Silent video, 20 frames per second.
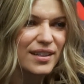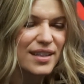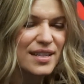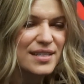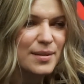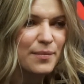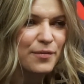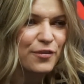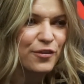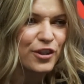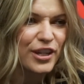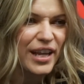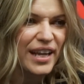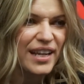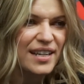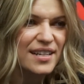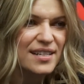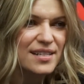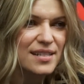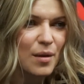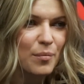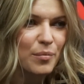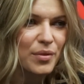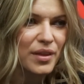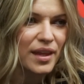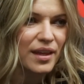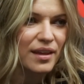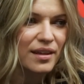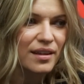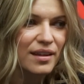Unless I'm forgetting
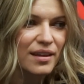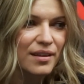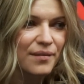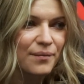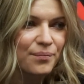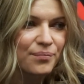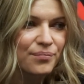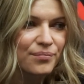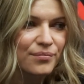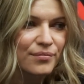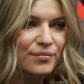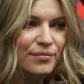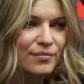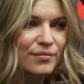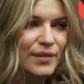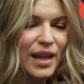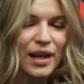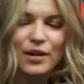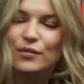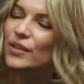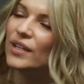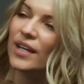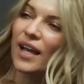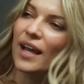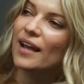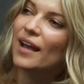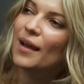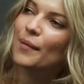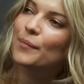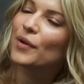something. I don't think
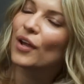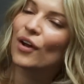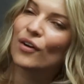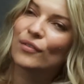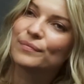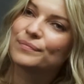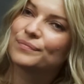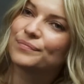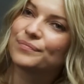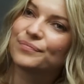I am, no.